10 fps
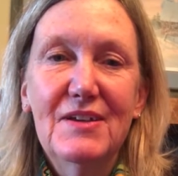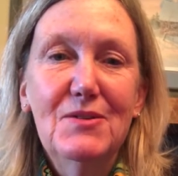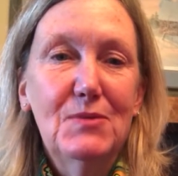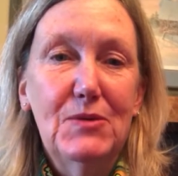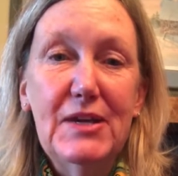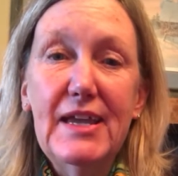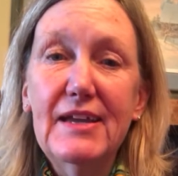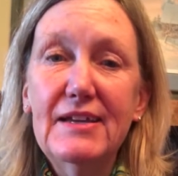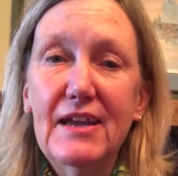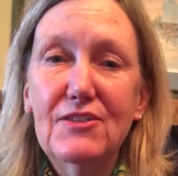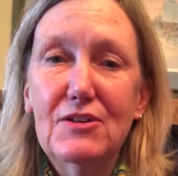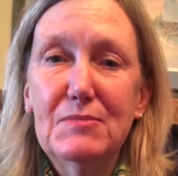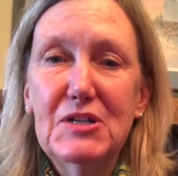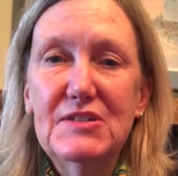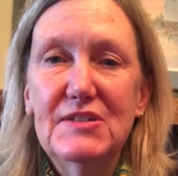While we can't gather in
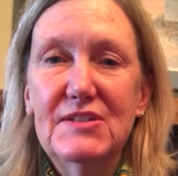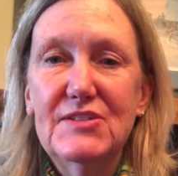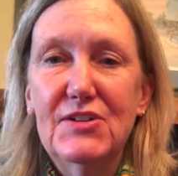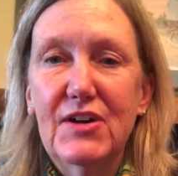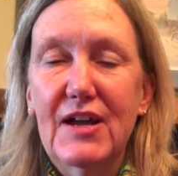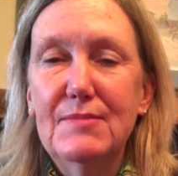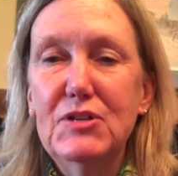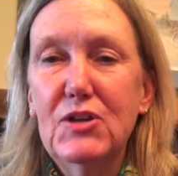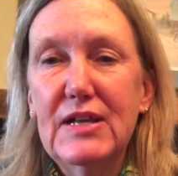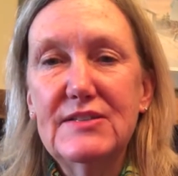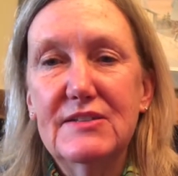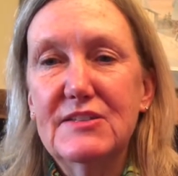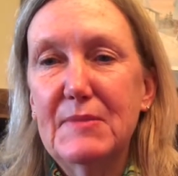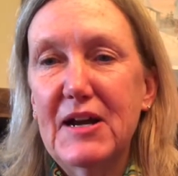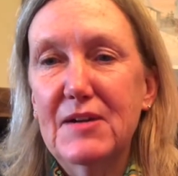person this year, I am no less
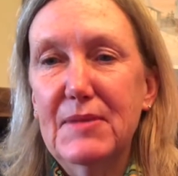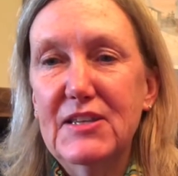inspired by